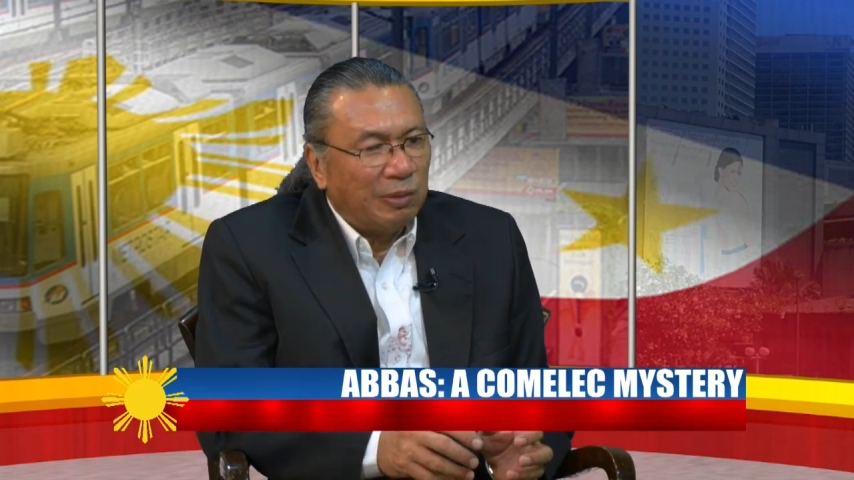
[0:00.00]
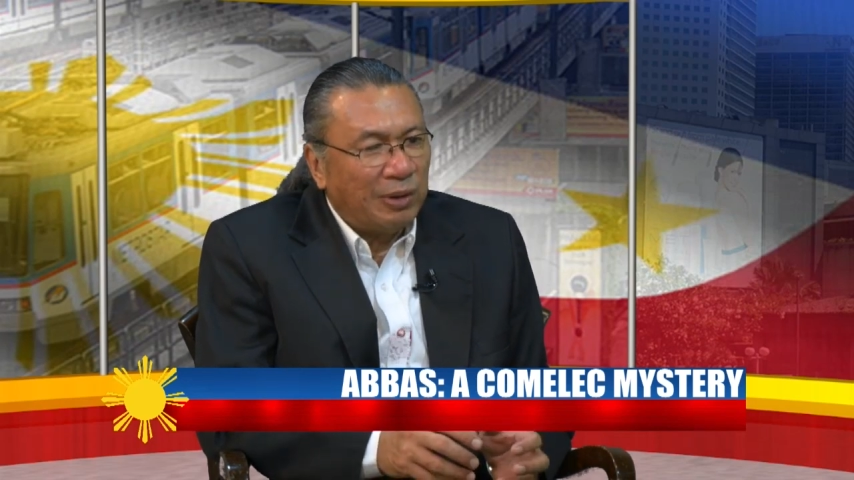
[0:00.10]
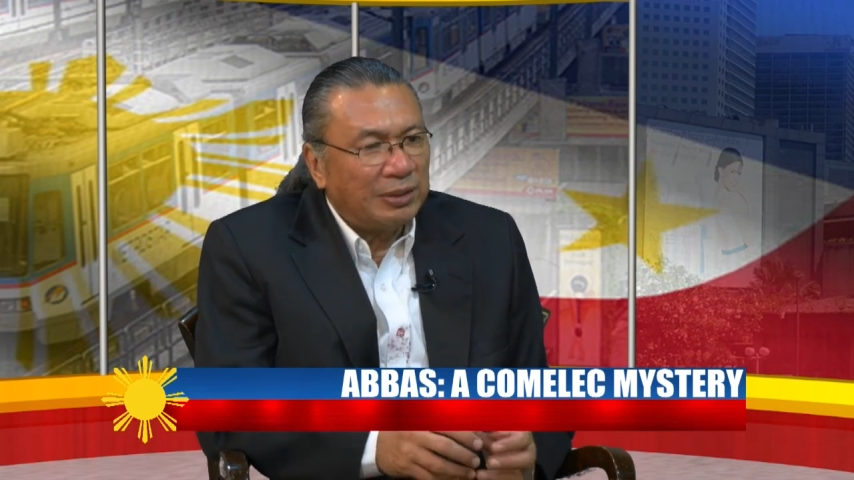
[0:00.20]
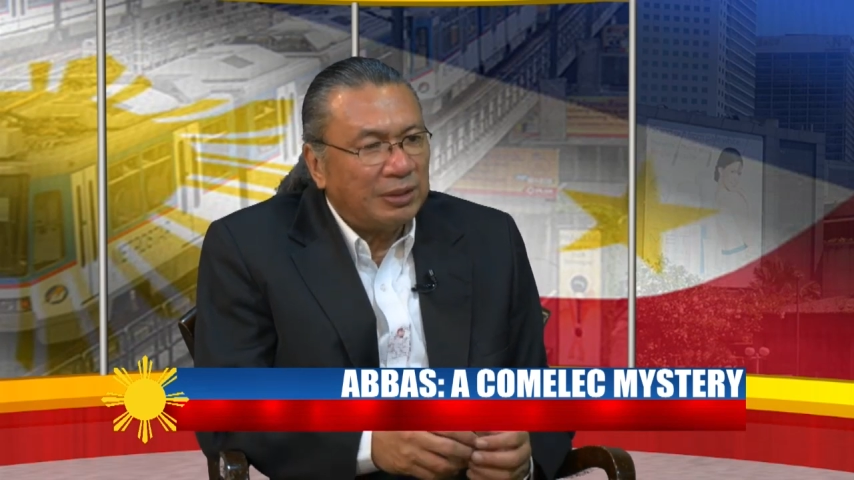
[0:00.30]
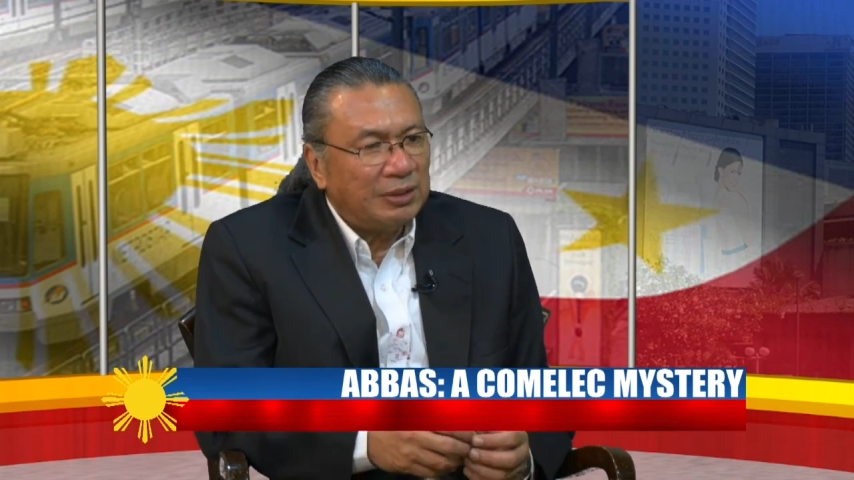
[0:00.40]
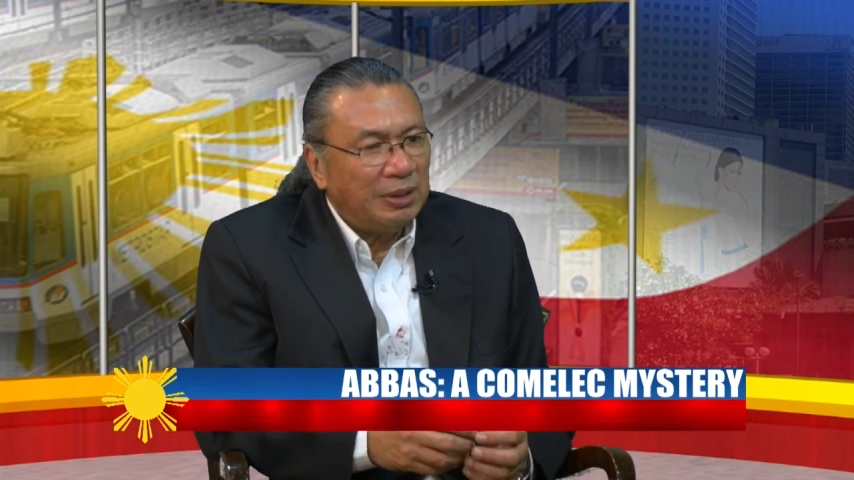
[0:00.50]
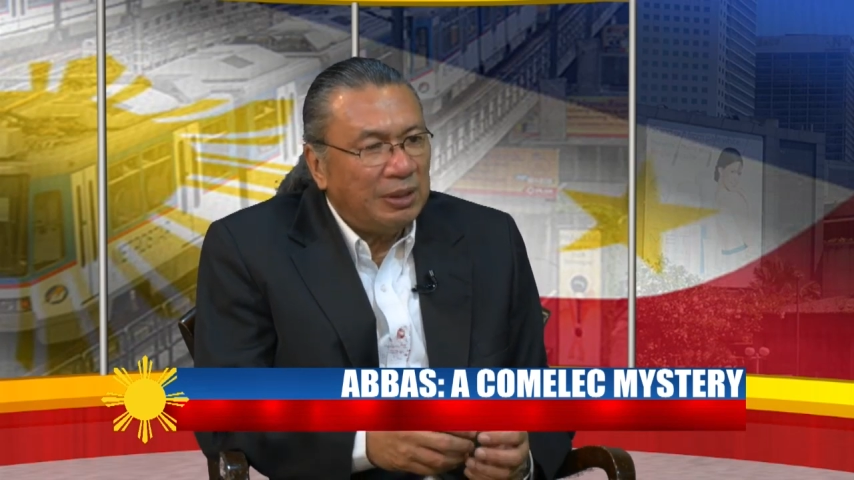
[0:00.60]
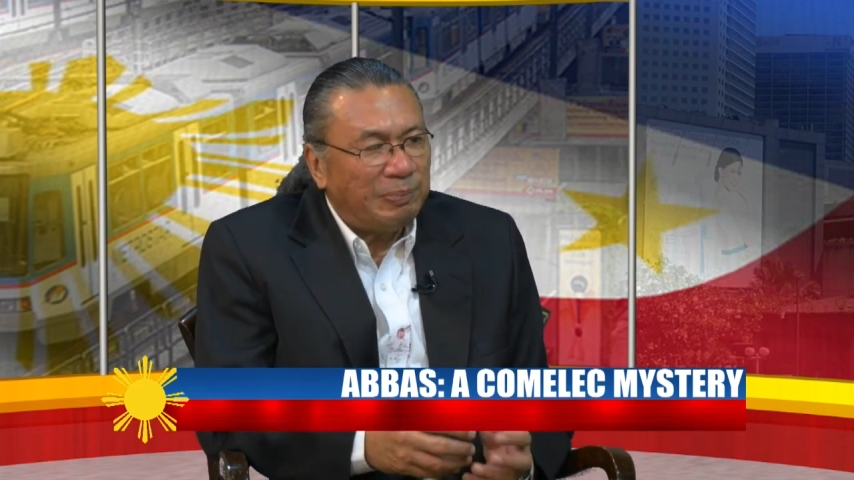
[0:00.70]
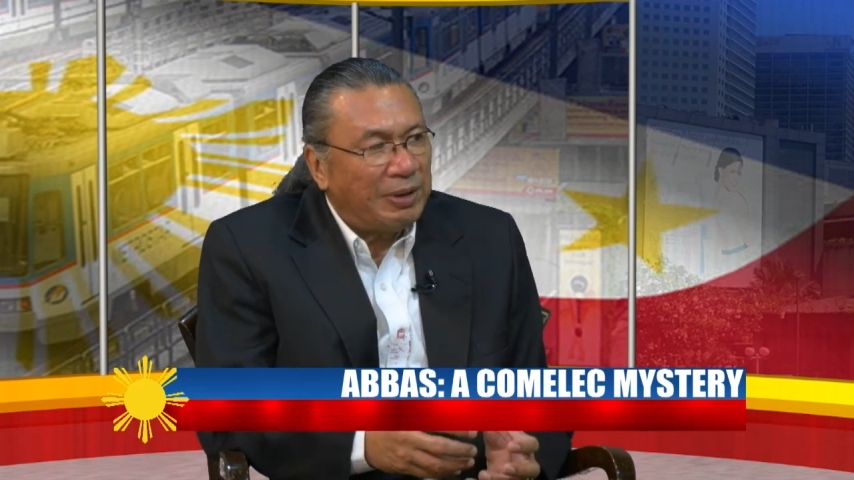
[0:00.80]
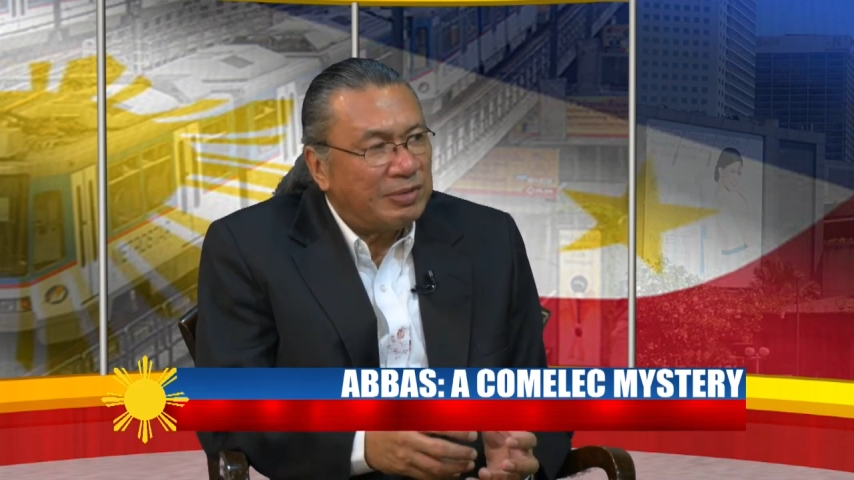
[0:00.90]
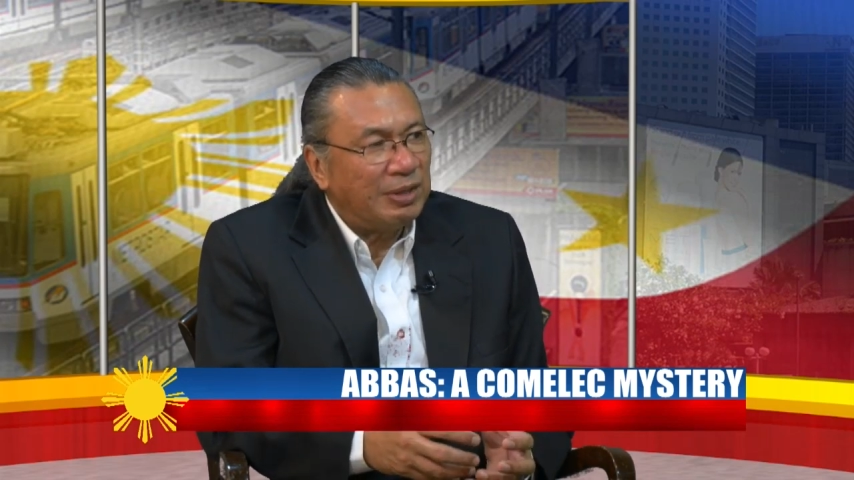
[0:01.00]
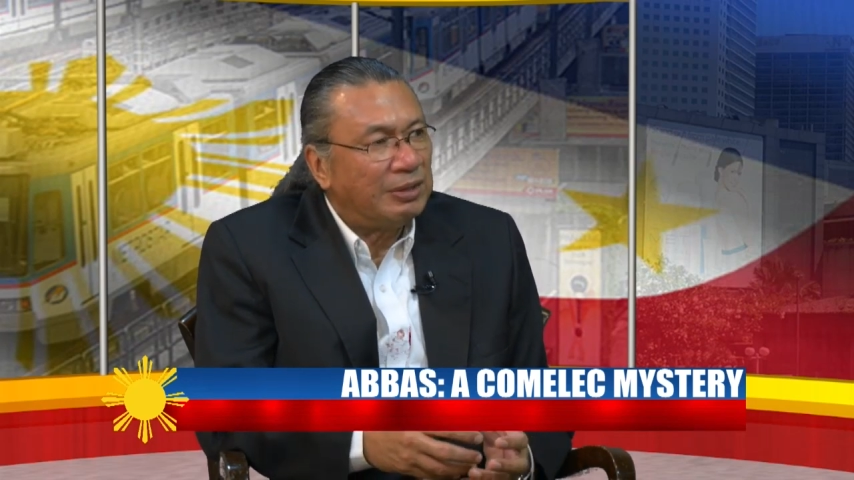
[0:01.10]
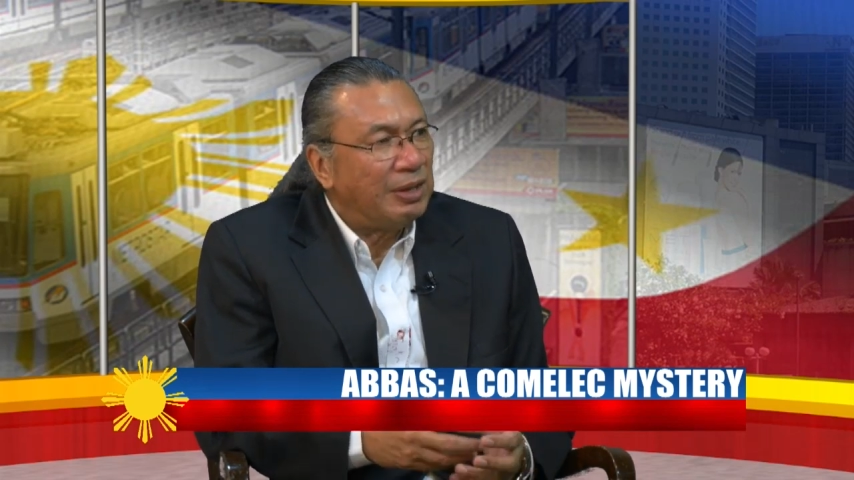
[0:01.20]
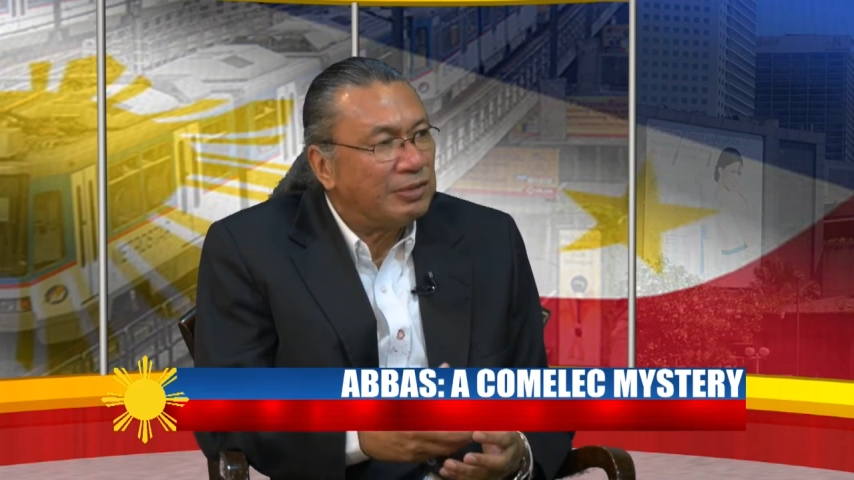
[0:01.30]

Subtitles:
whether the president